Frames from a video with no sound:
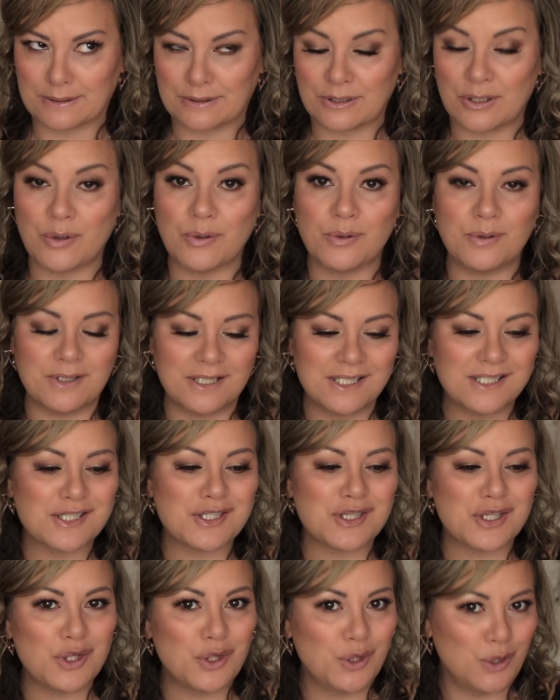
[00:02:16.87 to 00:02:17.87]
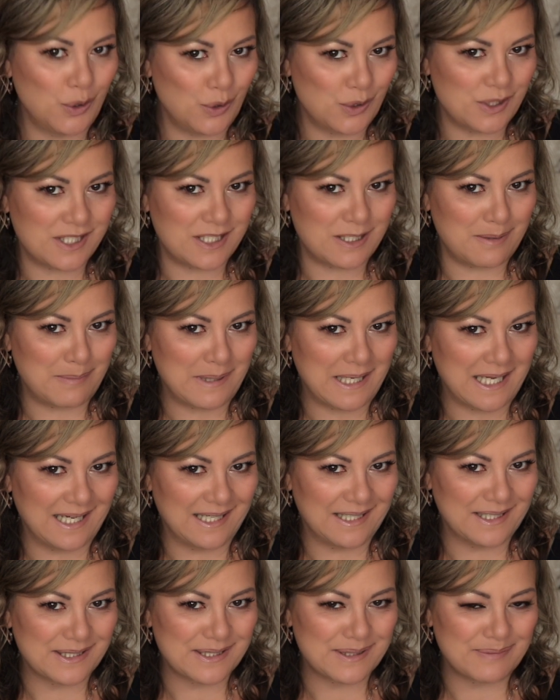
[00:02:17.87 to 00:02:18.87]
No, it's the Thirsty
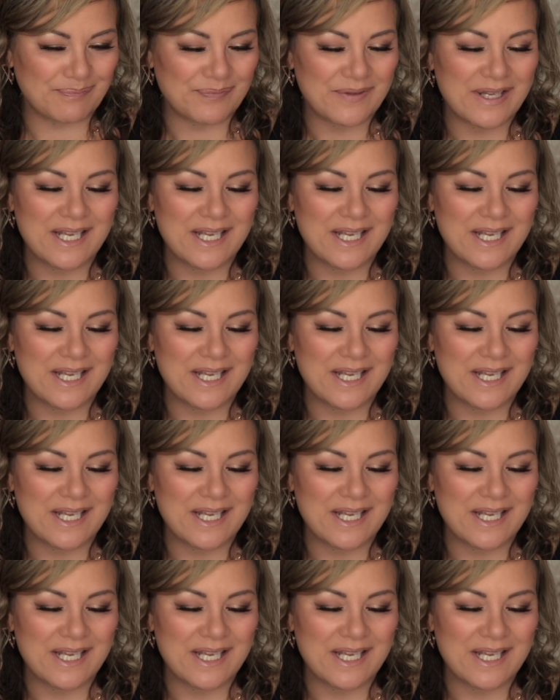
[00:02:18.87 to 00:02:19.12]
palette.